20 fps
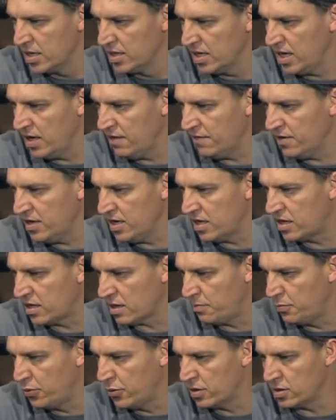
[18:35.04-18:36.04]
Even if
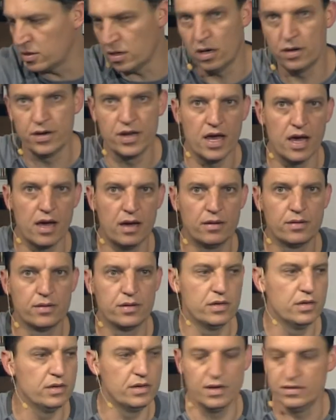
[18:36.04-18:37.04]
I put it on now,
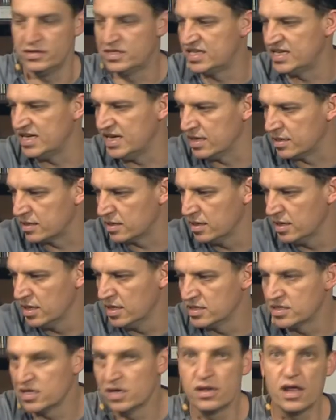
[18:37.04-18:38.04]
you don't see it.
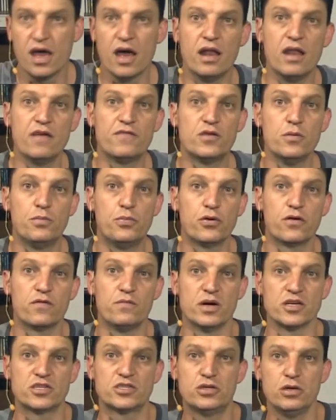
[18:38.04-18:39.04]
So now I'll have to put off
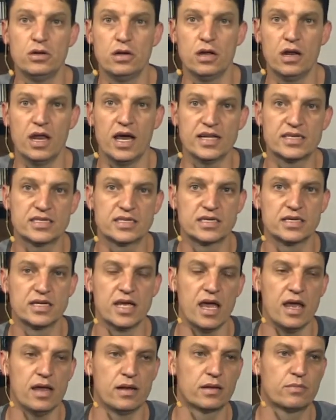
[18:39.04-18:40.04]
my studio lights
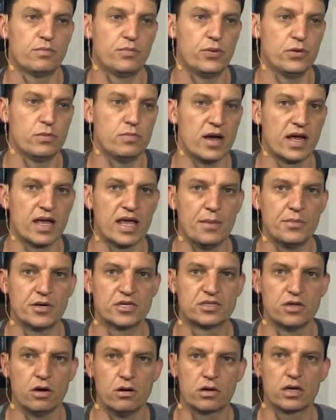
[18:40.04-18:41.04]
and put my
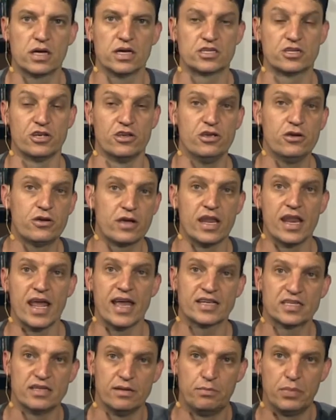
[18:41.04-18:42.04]
cameras darker so you can
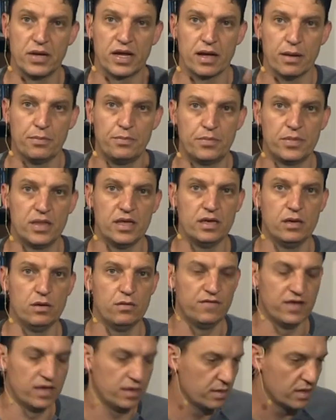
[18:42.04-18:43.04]
actually pick up the
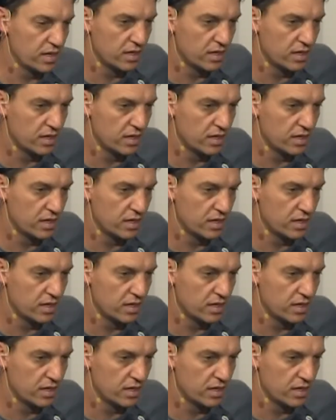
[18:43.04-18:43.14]
UV.